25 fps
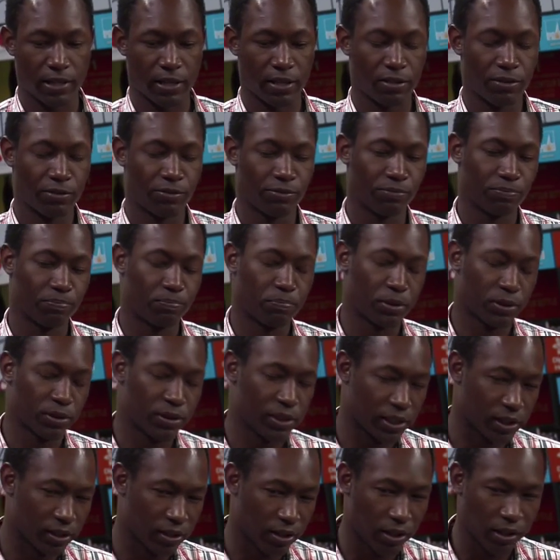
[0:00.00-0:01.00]
I don't
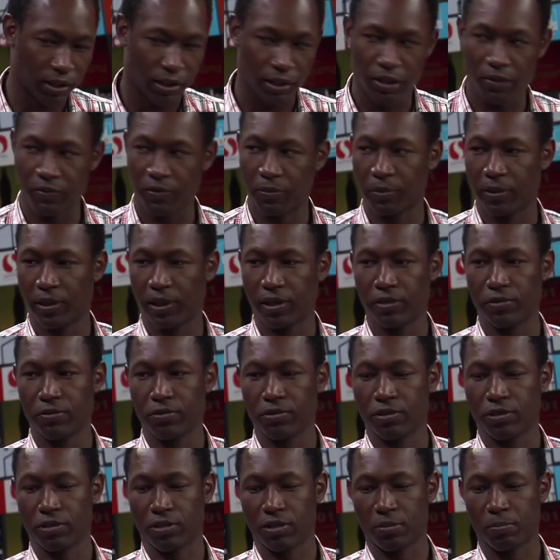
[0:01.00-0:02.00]
particularly love the way he
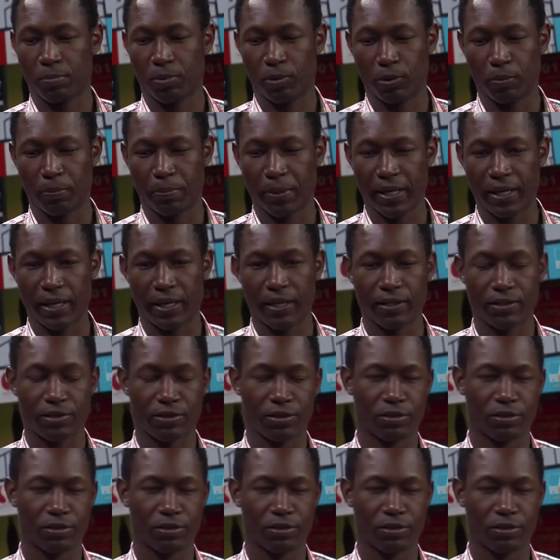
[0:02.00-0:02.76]
uses his bullpen in